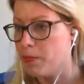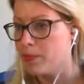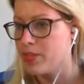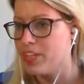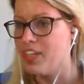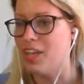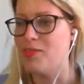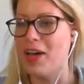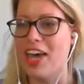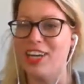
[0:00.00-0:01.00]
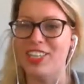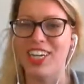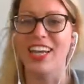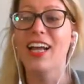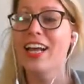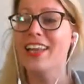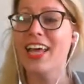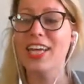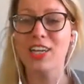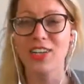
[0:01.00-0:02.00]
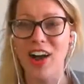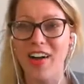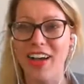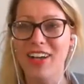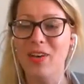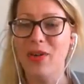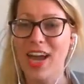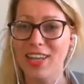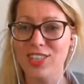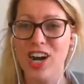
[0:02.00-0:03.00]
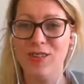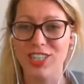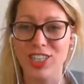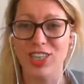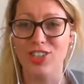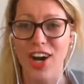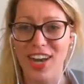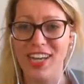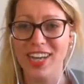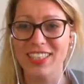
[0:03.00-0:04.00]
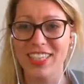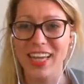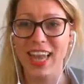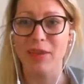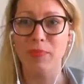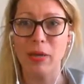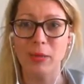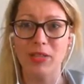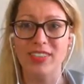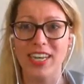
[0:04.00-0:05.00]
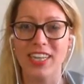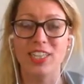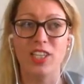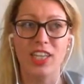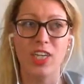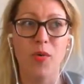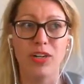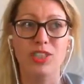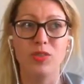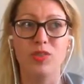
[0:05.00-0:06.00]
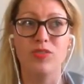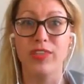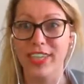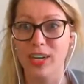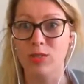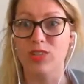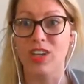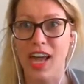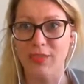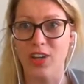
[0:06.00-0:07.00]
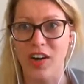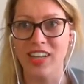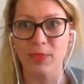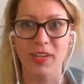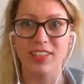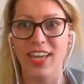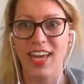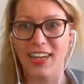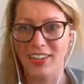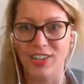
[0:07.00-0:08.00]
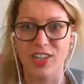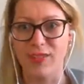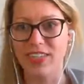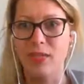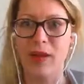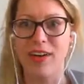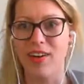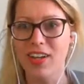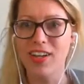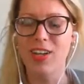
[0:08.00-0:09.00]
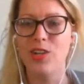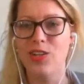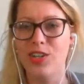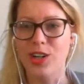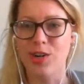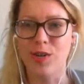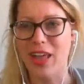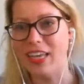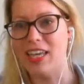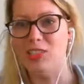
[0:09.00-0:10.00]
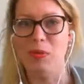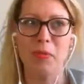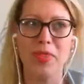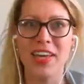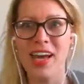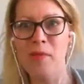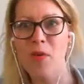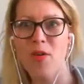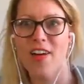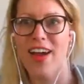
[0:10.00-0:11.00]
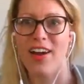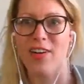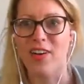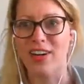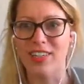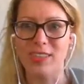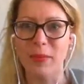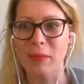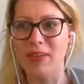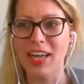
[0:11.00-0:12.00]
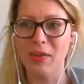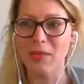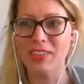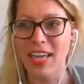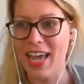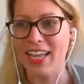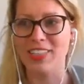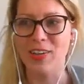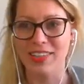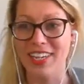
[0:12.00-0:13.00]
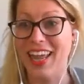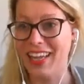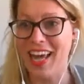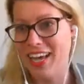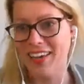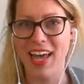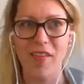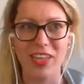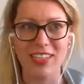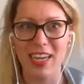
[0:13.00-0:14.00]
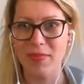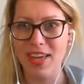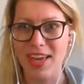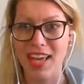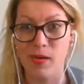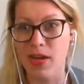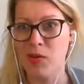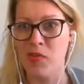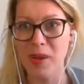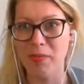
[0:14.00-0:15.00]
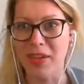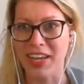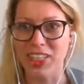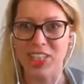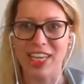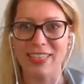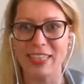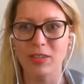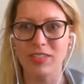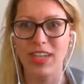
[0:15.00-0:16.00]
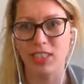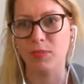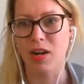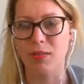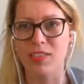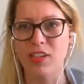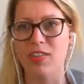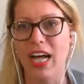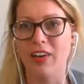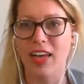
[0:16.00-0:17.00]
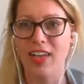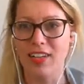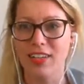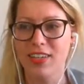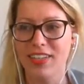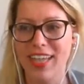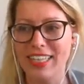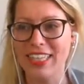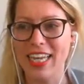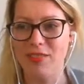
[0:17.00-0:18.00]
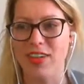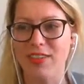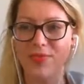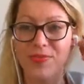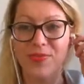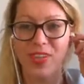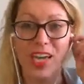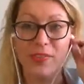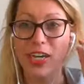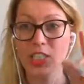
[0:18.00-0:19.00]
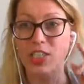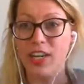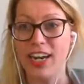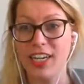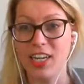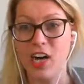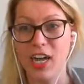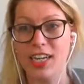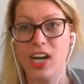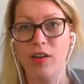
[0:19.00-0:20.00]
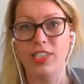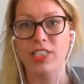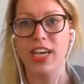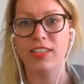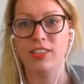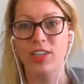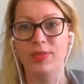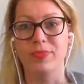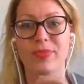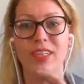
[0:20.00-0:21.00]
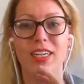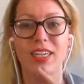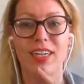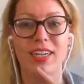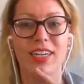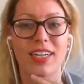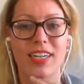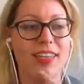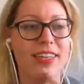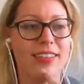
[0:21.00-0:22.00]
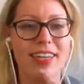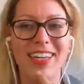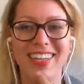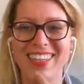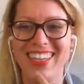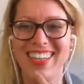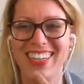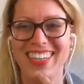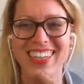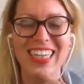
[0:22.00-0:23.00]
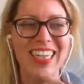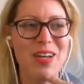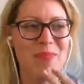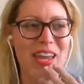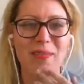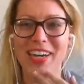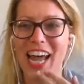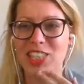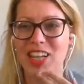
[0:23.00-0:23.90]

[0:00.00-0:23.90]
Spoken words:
You love my energy. Thank you, Laura. We had this conversation in the training yesterday that people were saying they don't want to do videos or live trainings because they get nervous about, do people think I'm boring, or do people like what I'm saying? So I said, yeah, I have the same thing. Am I rambling? I should probably slow down. That's a given. I've actually not had any coffee today, so That's me and my natural